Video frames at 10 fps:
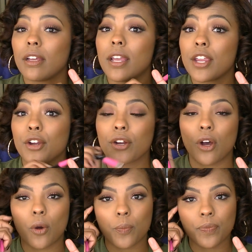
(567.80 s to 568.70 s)
your
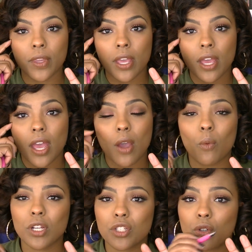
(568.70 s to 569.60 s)
goal. And
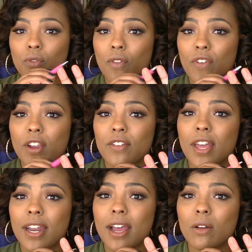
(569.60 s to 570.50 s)
once you figure
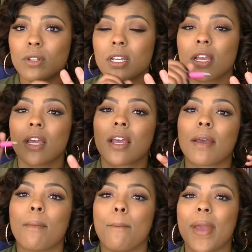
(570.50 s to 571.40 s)
that out,
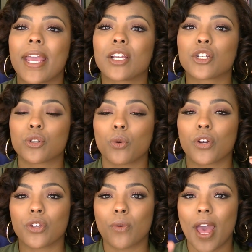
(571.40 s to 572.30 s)
make
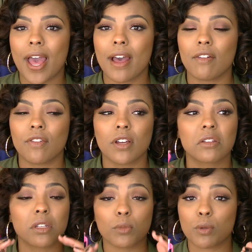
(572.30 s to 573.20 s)
sure you have
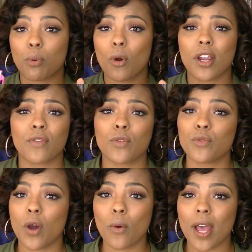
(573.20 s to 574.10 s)
some support. If you
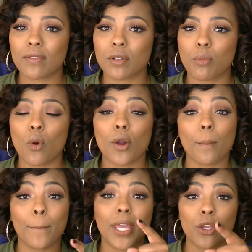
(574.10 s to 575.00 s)
don't have
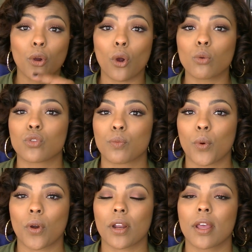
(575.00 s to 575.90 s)
support, be your own
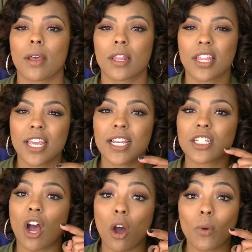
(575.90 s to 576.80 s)
support. The thing is
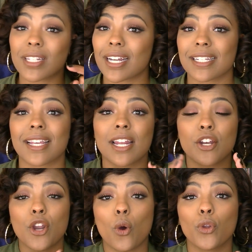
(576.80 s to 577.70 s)
to always, like I said,
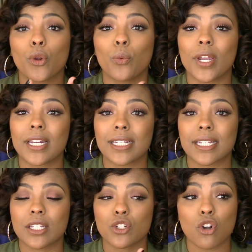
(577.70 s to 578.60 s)
know your
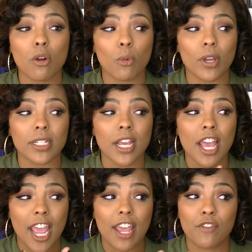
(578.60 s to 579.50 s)
weaknesses and strong points.
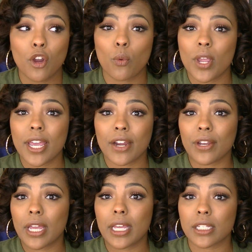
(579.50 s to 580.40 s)
If your weak
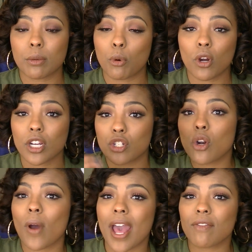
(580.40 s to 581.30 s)
area is support because you
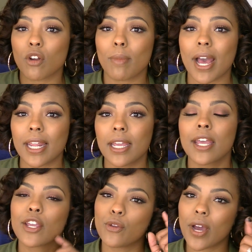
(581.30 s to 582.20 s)
don't have nobody,
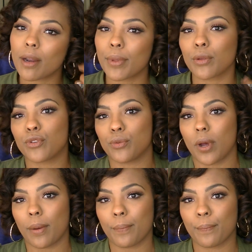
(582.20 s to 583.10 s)
you got to build you
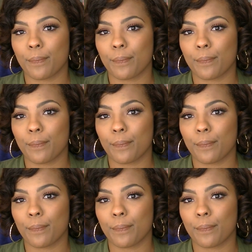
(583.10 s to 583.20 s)
up.